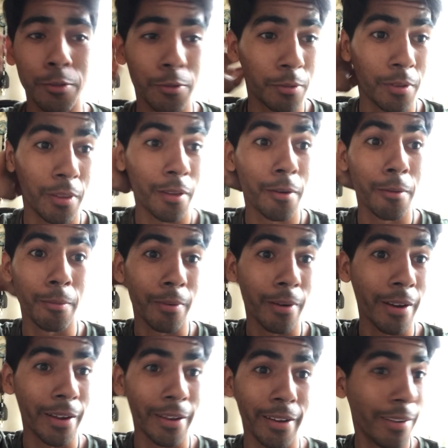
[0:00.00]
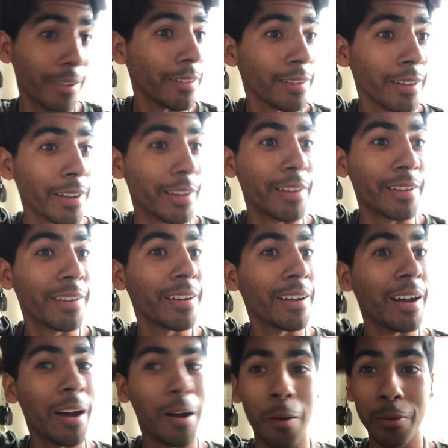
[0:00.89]
Dude, they're right. Like,
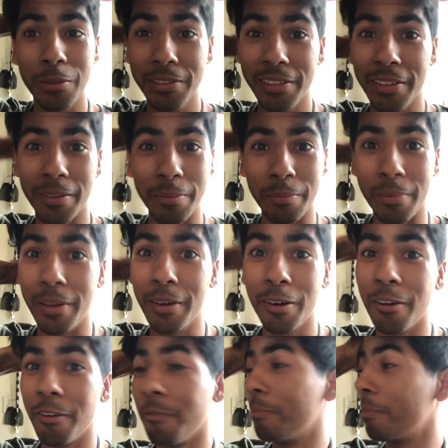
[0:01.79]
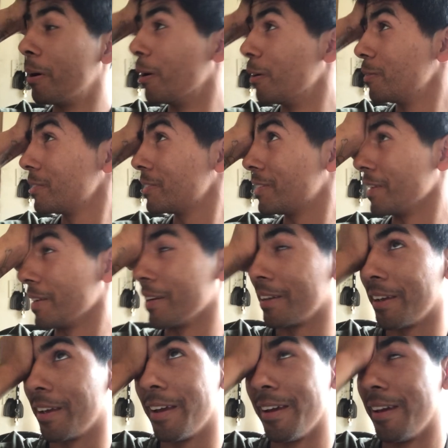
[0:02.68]
I was in the middle of
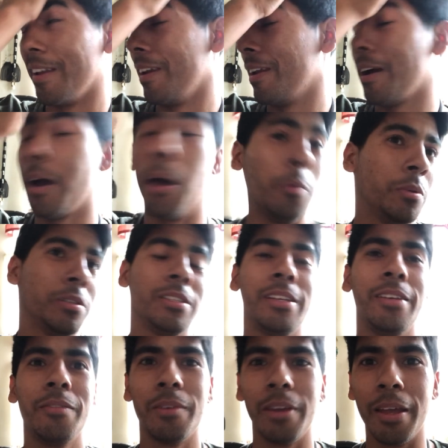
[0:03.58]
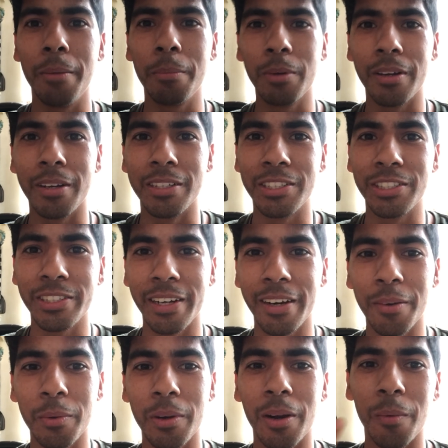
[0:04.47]
posting and I wasn't even able to
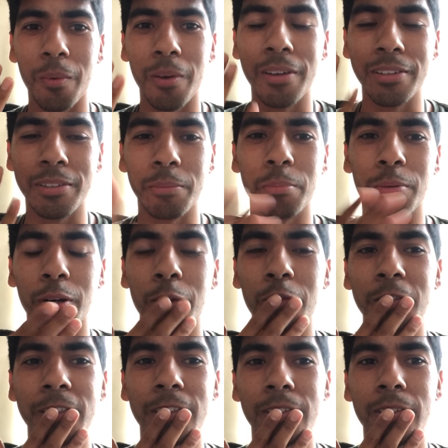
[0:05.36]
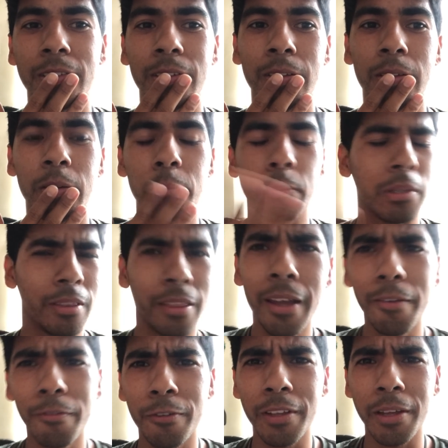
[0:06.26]
share what I wanted to post. But
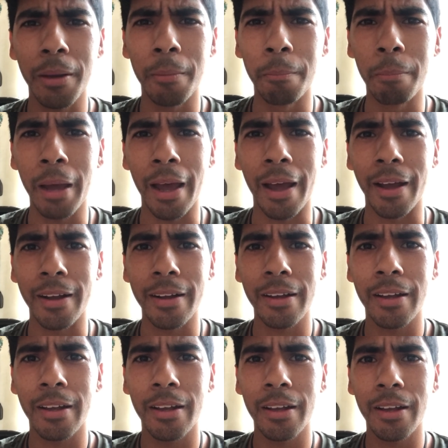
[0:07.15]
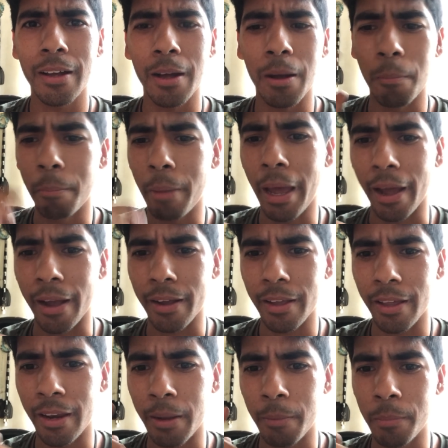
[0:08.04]
thankfully, I'm back. I'm back
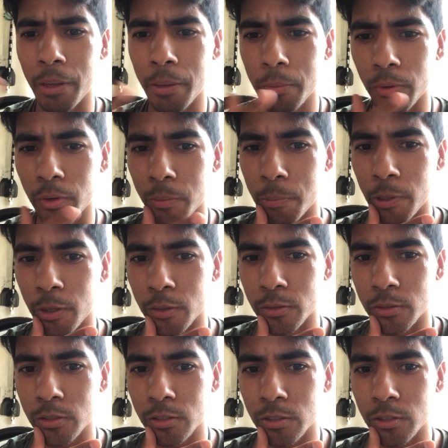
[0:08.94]
and I'm able to post.